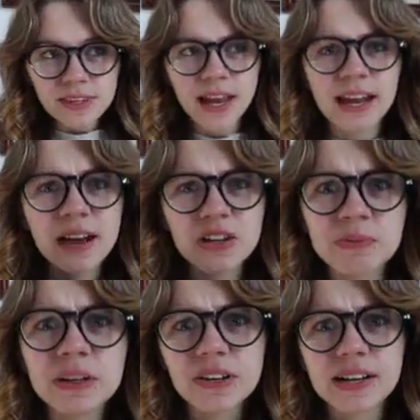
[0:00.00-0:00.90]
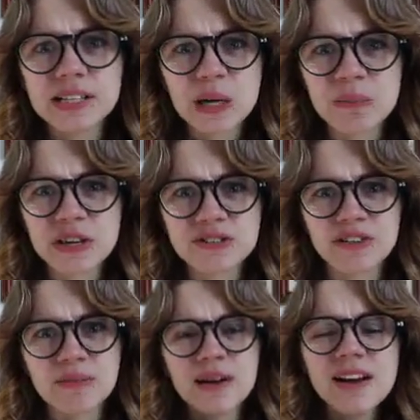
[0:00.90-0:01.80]
And I've just been learning so much
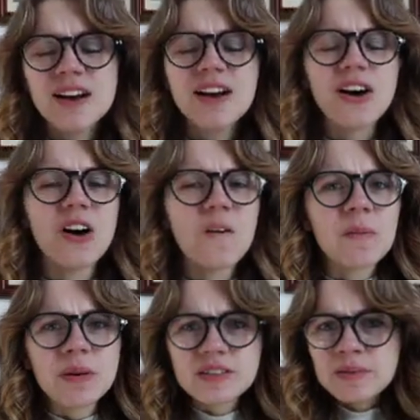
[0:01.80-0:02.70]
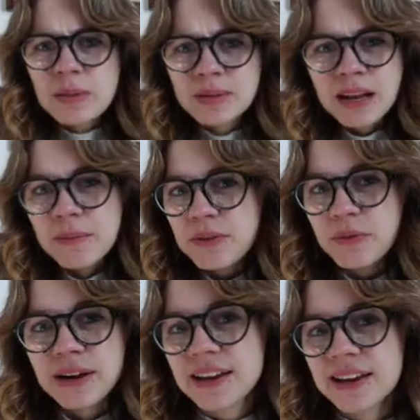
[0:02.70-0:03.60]
from all the books of the Bible that I've been
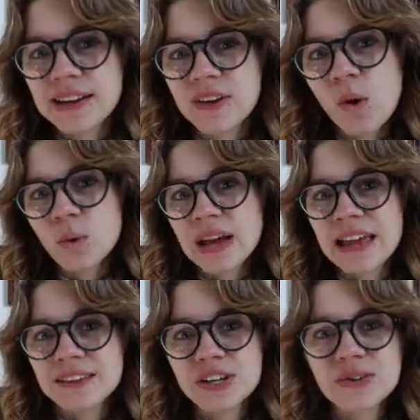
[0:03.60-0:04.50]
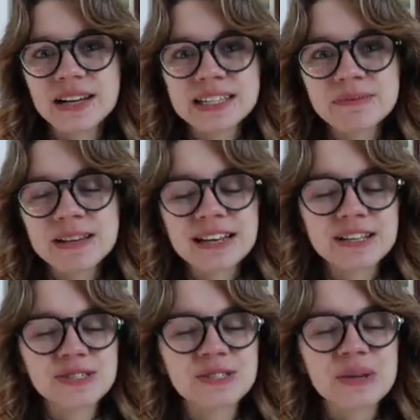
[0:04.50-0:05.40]
reading in the Old and the New Testament, and
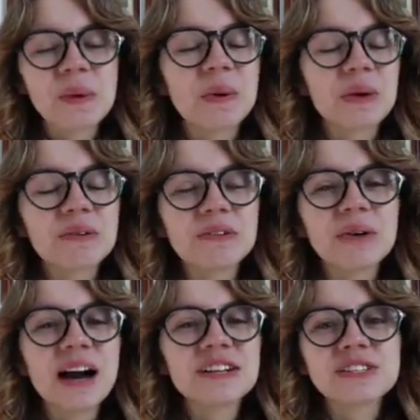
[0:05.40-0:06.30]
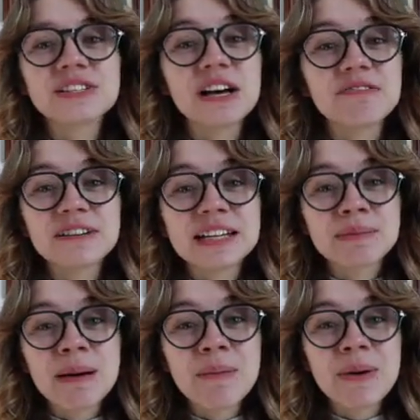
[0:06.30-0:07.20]
it's so wonderful. I just love reading
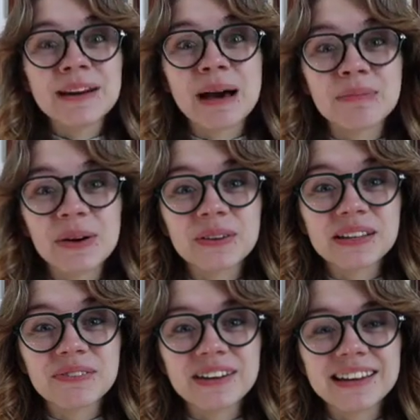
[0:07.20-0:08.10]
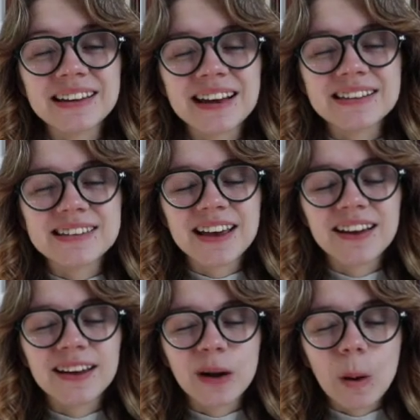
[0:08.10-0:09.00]
the Bible, and now I'm currently reading in
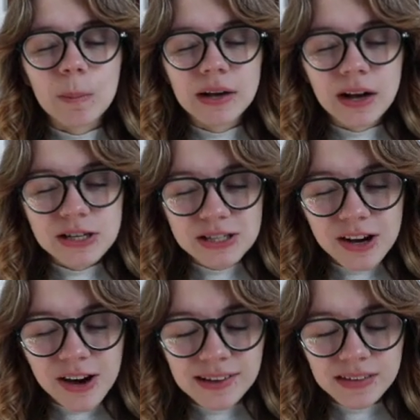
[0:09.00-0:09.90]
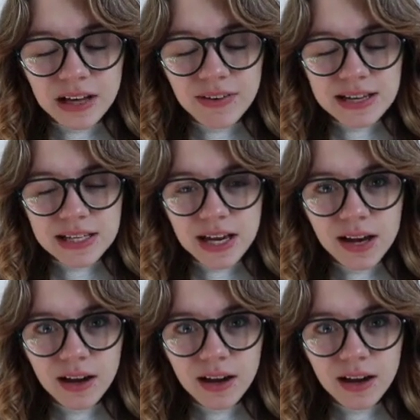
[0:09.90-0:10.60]
Isaiah, and oh my gosh, y'all, I love Isaiah.